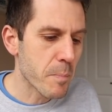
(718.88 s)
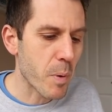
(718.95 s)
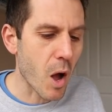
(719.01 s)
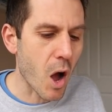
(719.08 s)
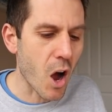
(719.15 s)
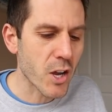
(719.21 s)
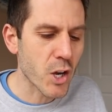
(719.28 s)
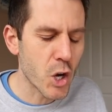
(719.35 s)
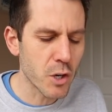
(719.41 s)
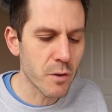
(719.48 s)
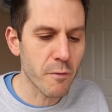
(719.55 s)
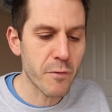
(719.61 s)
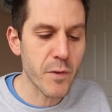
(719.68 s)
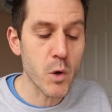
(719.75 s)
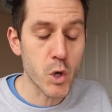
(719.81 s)
but I
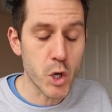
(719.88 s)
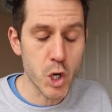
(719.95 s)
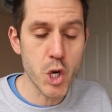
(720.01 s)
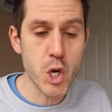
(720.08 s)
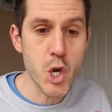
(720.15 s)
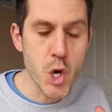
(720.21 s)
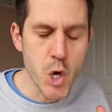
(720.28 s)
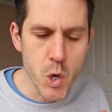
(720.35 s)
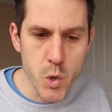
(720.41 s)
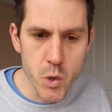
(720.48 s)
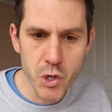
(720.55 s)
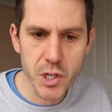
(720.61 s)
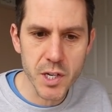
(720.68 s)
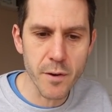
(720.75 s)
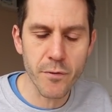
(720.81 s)
couldn't feel
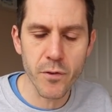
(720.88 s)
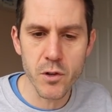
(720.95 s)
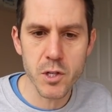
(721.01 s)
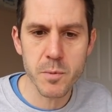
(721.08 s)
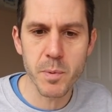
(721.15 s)
huge difference